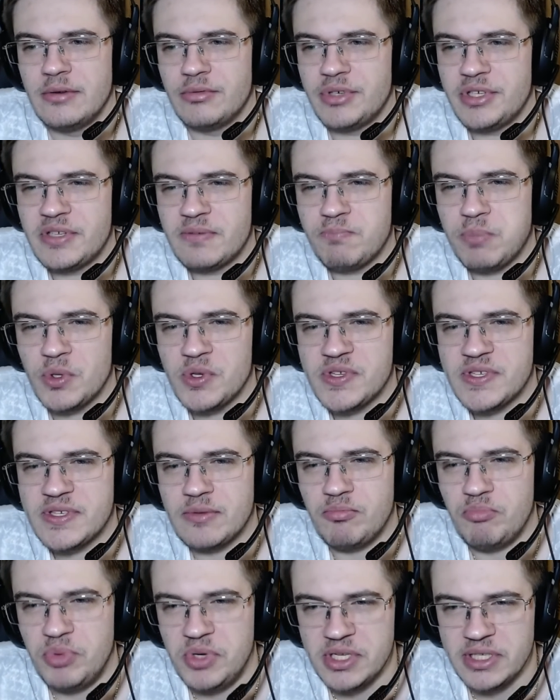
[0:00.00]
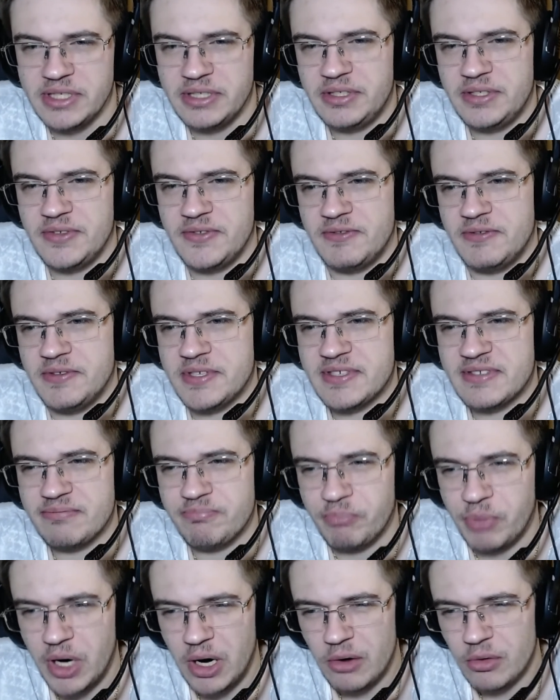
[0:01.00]
responsibility, this
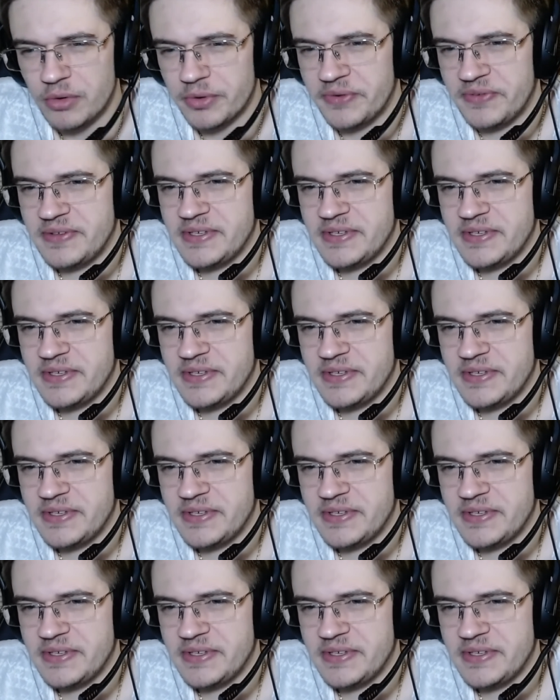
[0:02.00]
power,